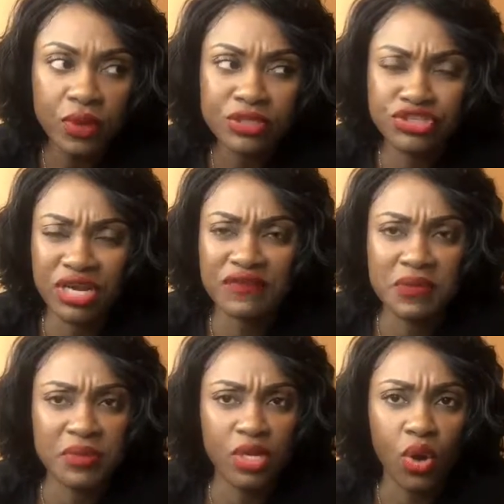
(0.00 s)
was
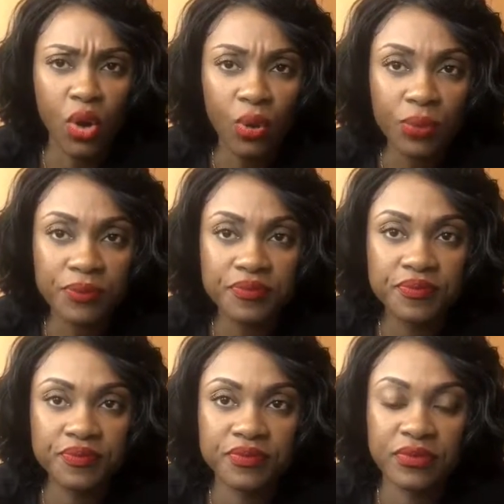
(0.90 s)
driving me home.
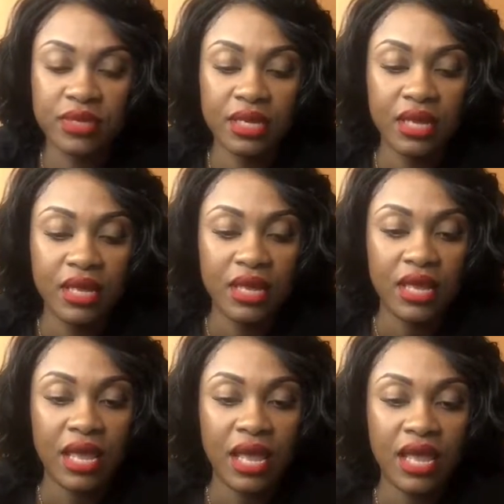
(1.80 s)

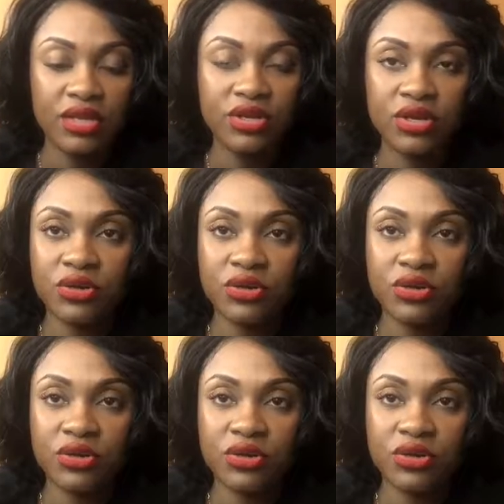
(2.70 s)
And